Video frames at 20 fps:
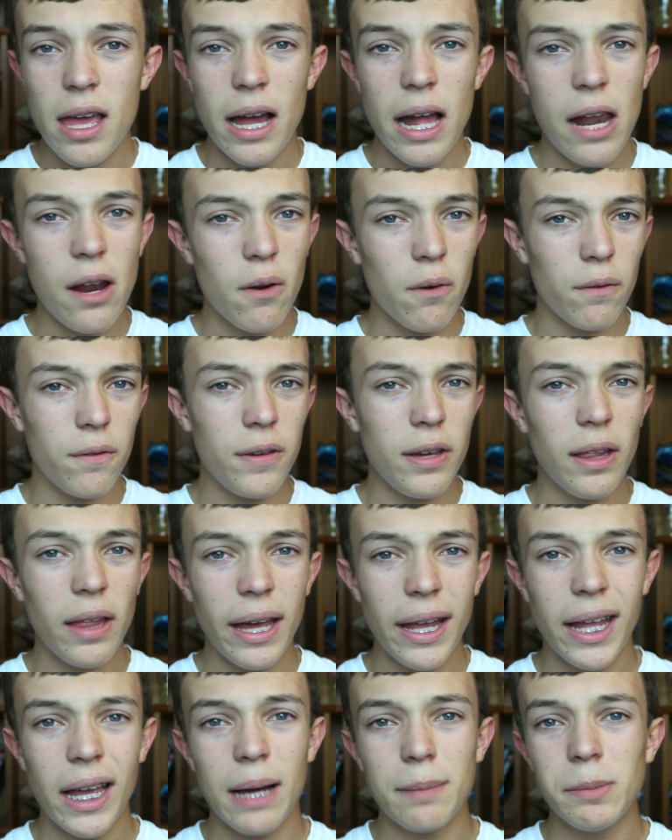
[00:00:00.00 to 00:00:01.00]
I don't feel
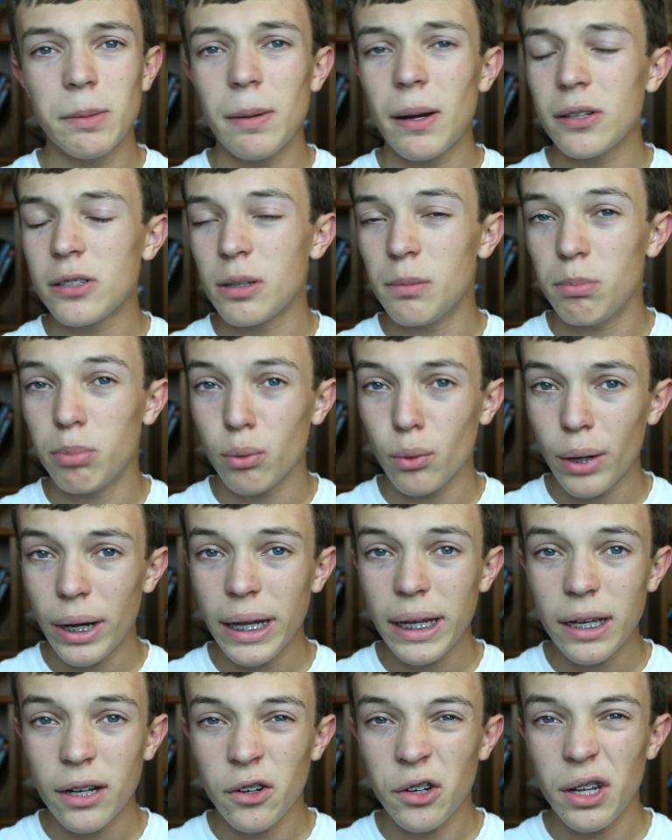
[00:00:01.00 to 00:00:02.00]
like I'm about to
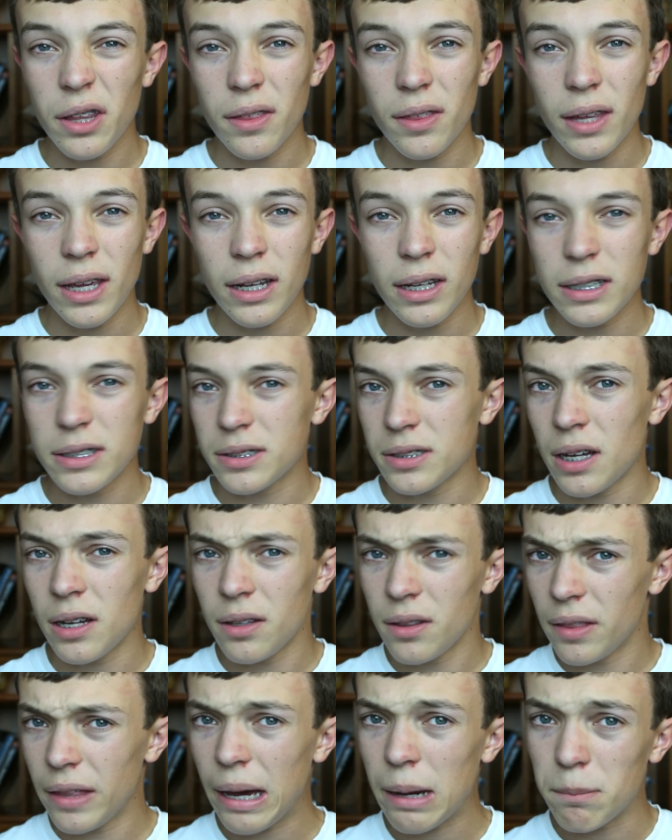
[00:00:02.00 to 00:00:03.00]
break it or anything. It's
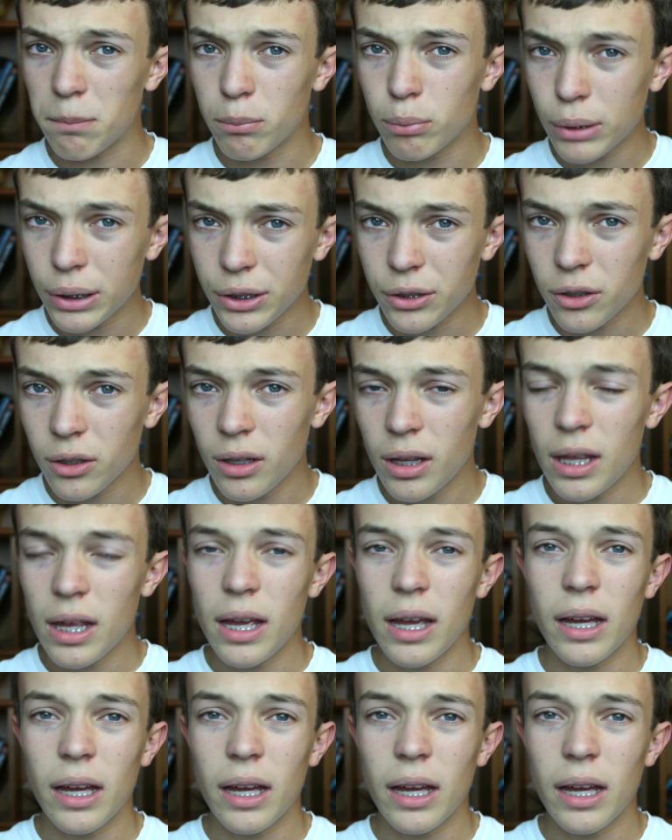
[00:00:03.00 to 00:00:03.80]
not that brittle.